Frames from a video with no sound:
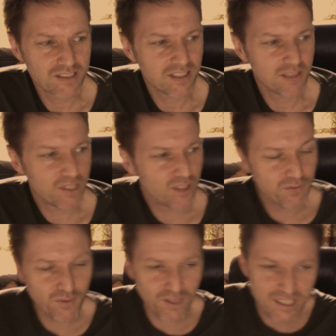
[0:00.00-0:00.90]
And then when you
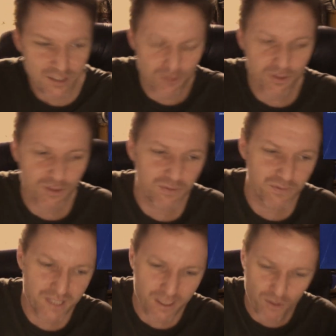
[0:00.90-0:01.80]
finally do sort of
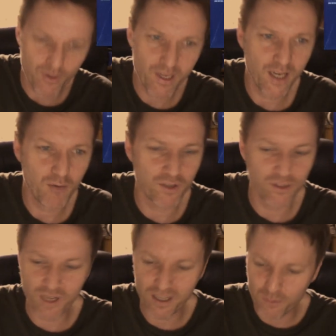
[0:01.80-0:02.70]
see one or hear one, you
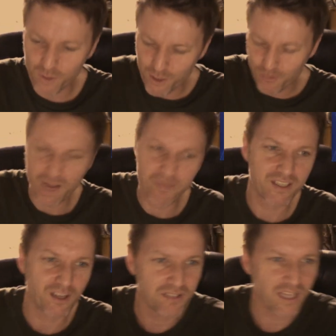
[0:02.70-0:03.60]
kind of want to grab it and
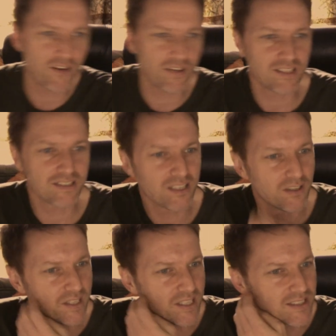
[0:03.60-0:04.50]
go, there it
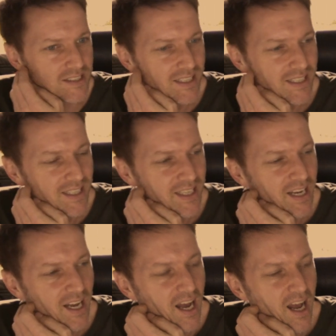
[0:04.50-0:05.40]
is.
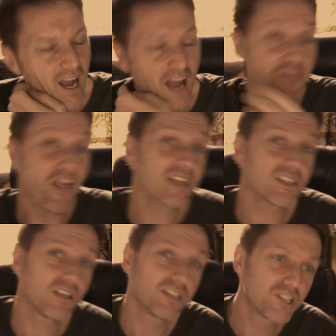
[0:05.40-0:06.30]
And that's
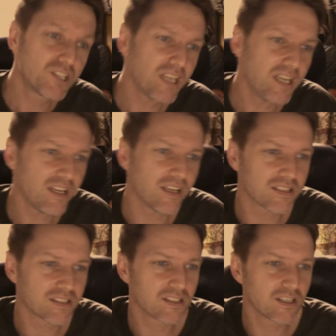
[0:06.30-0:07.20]
her
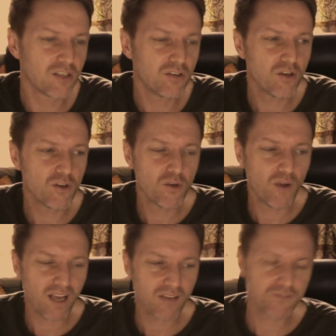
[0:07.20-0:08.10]
genius. You know, you
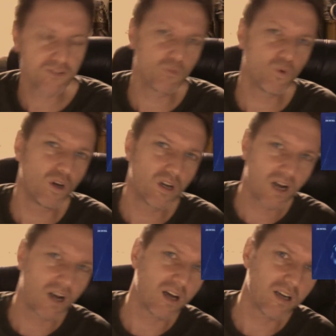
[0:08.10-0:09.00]
have to work
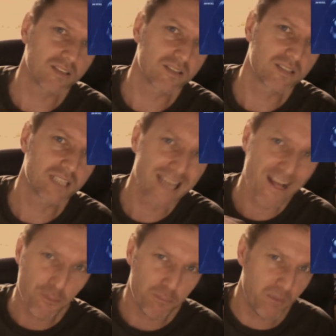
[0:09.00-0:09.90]
hard to
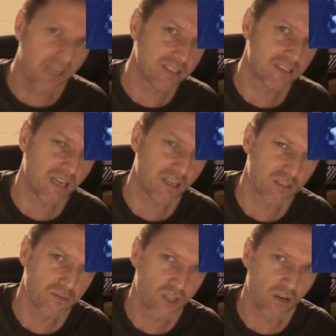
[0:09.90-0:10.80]
get the best out
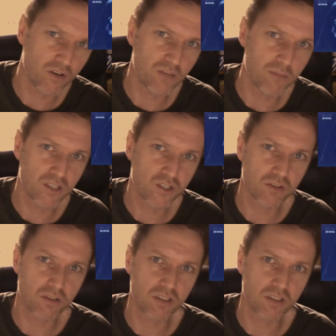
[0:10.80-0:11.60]
of Joni Mitchell.